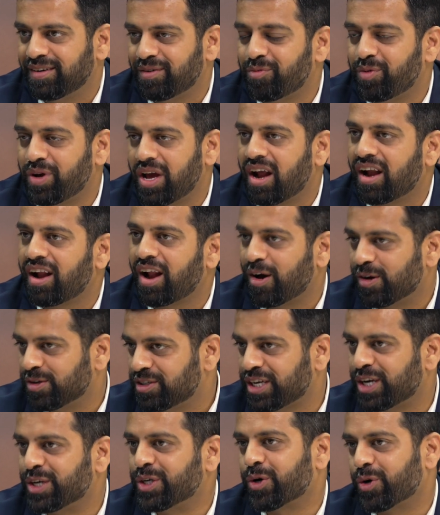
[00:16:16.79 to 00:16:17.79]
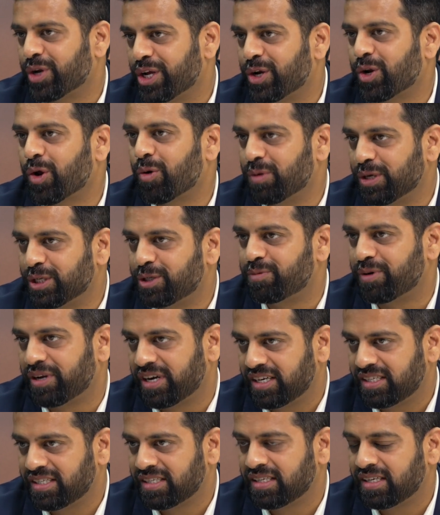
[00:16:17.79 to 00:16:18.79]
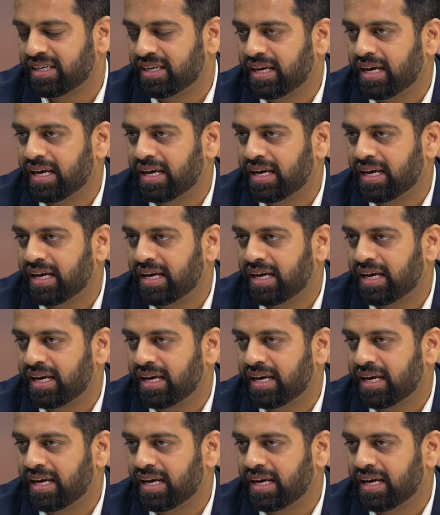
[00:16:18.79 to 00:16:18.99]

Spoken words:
We are now Suntory Global Spirits.